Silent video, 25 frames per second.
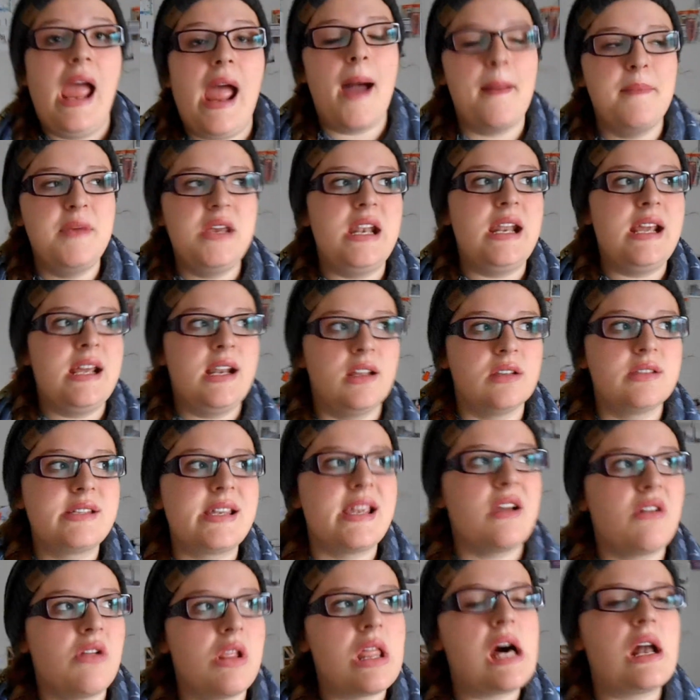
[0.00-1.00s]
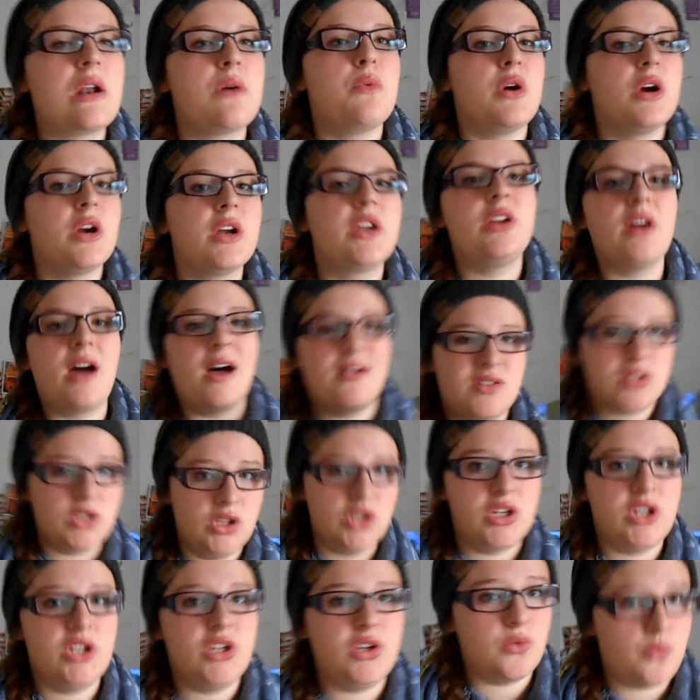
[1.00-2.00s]
I mean, it'll take a lot of work. You'll have
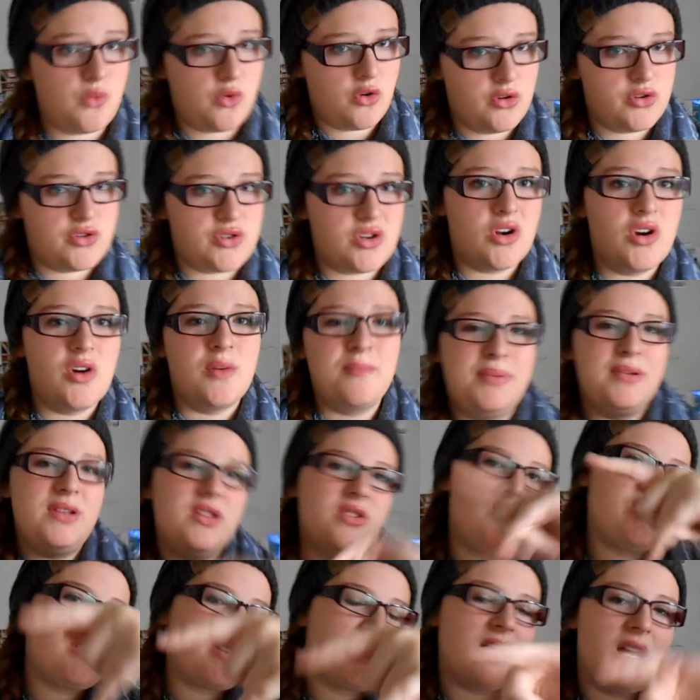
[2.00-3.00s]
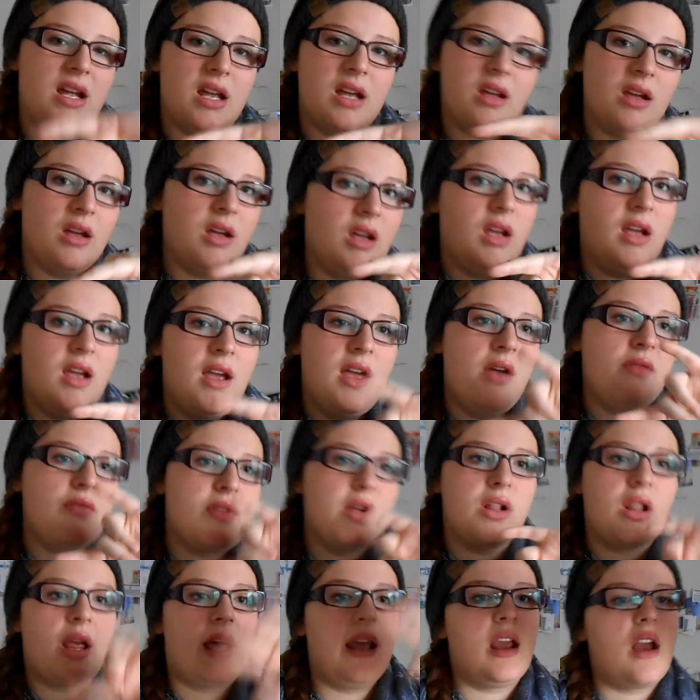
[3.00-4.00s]
to look at your wardrobe, but you're just like,
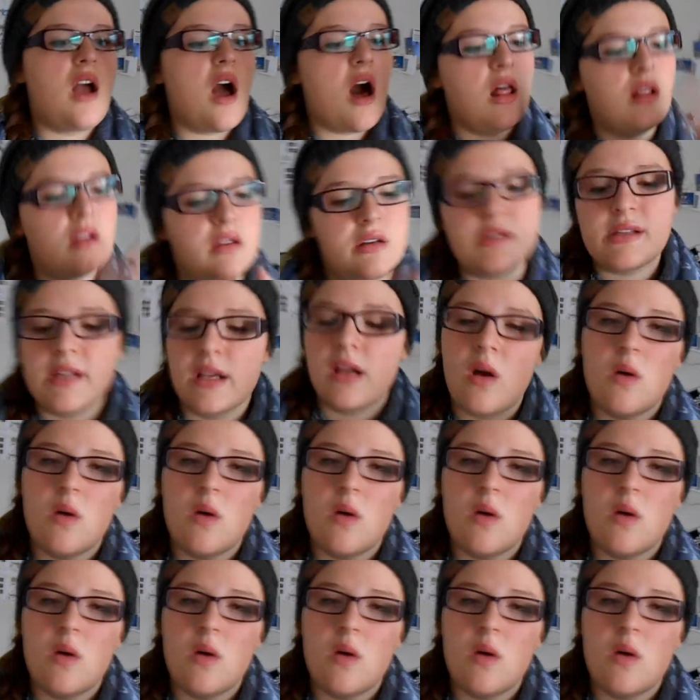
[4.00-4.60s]
they're like colors